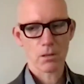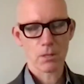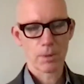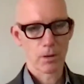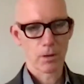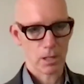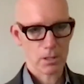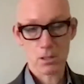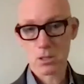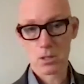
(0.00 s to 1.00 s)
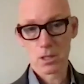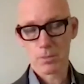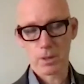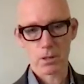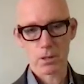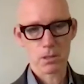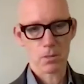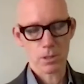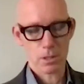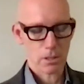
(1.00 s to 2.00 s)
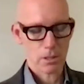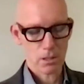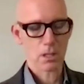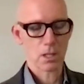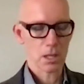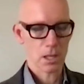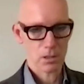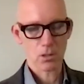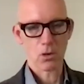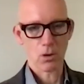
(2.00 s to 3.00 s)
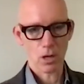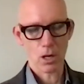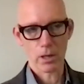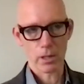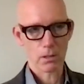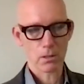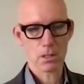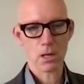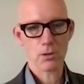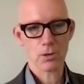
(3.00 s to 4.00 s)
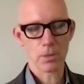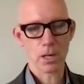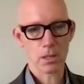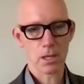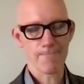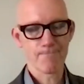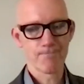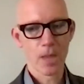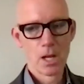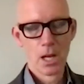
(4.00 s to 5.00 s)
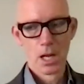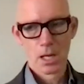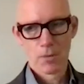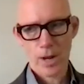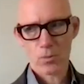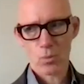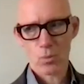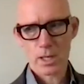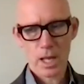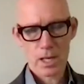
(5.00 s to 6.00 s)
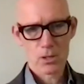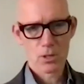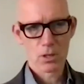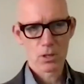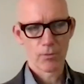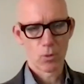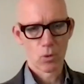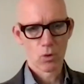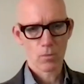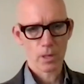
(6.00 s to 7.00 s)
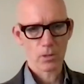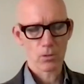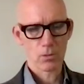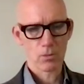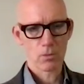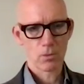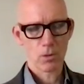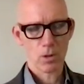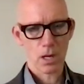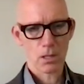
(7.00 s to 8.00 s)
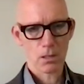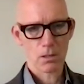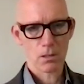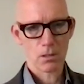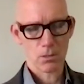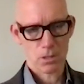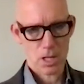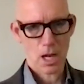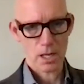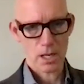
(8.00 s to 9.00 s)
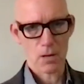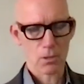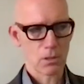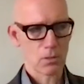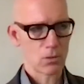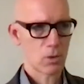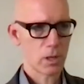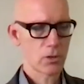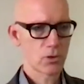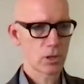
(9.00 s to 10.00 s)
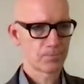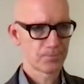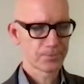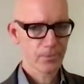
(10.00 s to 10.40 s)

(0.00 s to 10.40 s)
experienced and are still experiencing Brazil. You can see that there's an ongoing discussion about that. In fact, what led to the forum that you you are you know started out with in your question